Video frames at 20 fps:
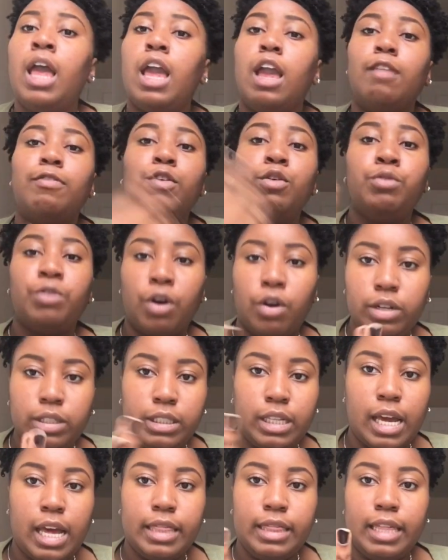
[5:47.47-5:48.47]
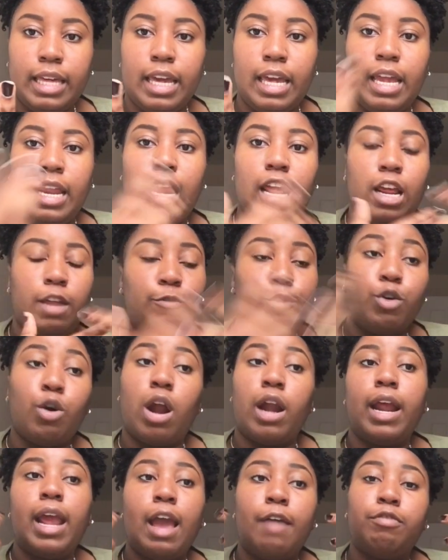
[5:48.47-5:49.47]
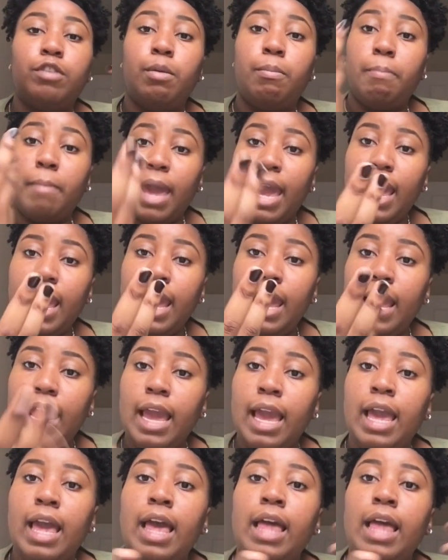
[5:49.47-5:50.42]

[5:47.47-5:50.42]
If you notice that, then if you already have them made,